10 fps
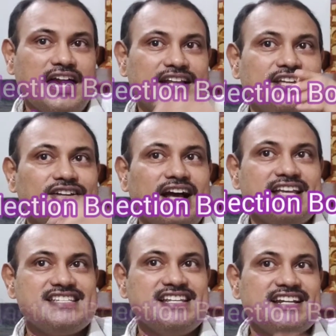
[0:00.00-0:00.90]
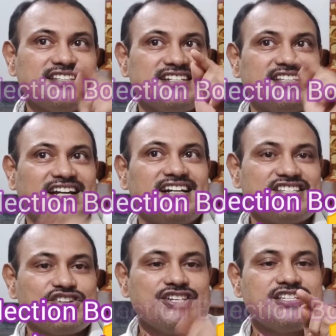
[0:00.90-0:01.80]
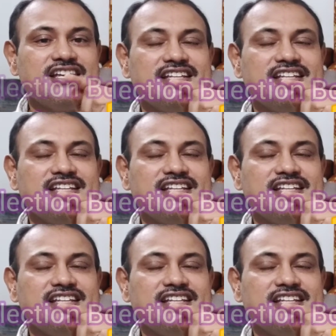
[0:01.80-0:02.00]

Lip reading: and here I select the third choice,